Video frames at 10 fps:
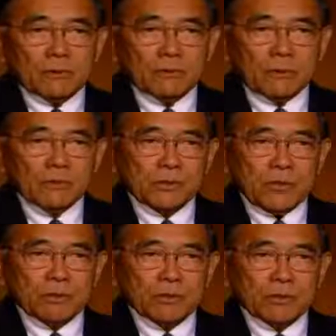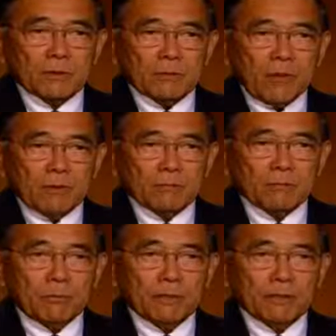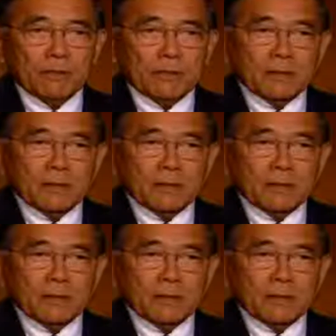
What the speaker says: associate with a ground point,